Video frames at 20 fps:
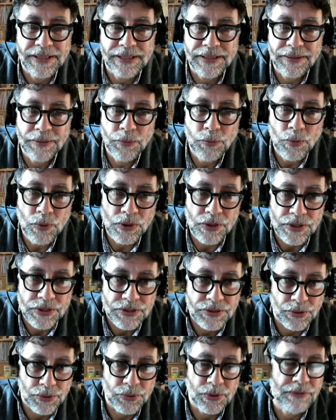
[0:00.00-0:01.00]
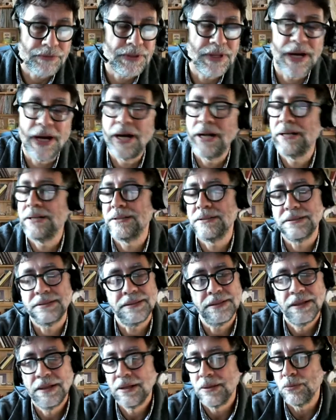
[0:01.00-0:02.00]
works. So you have
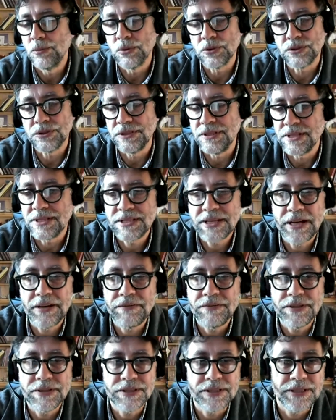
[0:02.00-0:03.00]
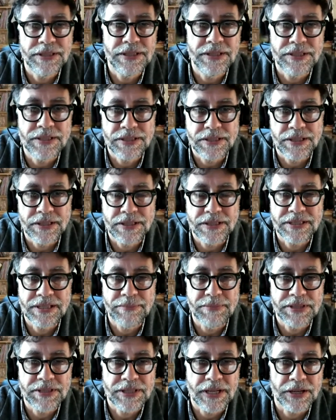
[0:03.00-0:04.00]
done works in services,
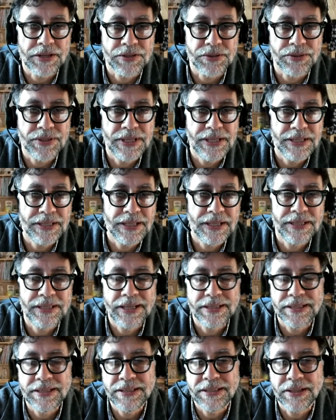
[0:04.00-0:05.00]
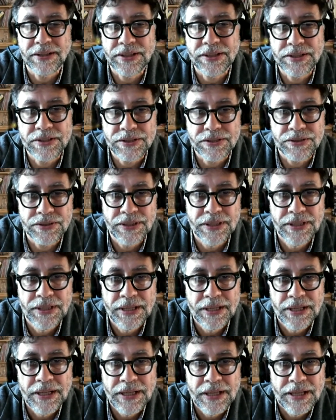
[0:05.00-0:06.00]
semi-structured data integration,
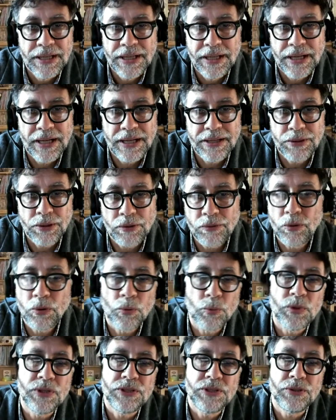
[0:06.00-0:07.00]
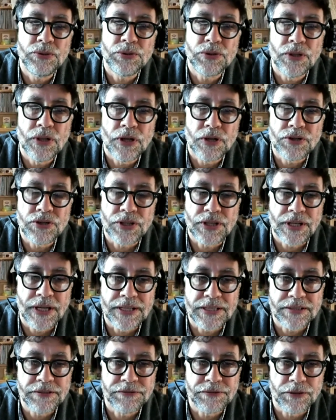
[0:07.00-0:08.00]
and you always use logic
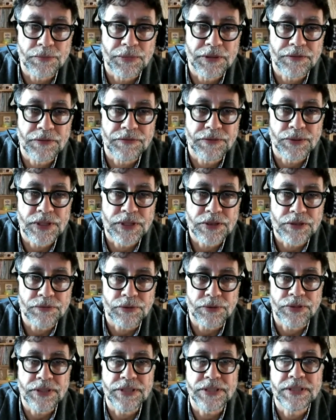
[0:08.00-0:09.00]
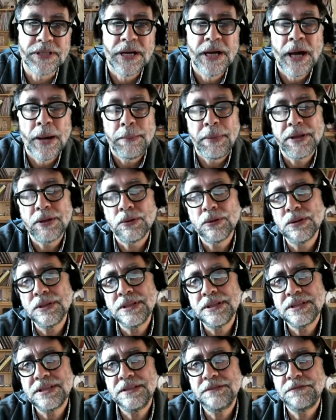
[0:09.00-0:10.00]
as the formal foundation for this. But all
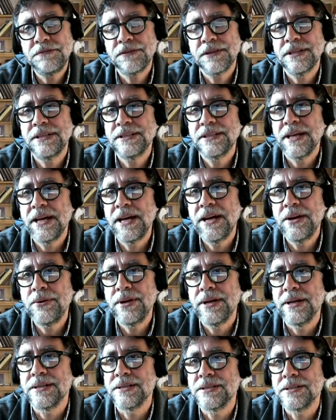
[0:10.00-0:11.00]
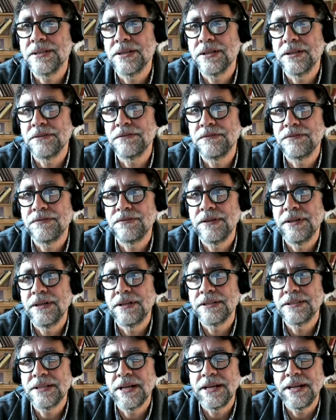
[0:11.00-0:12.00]
these different areas of,
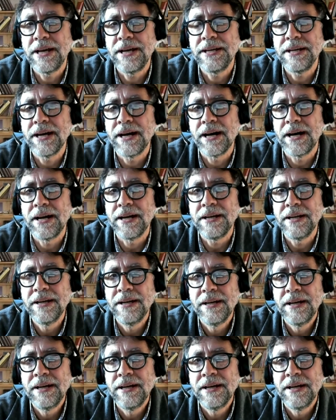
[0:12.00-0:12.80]
say, AI,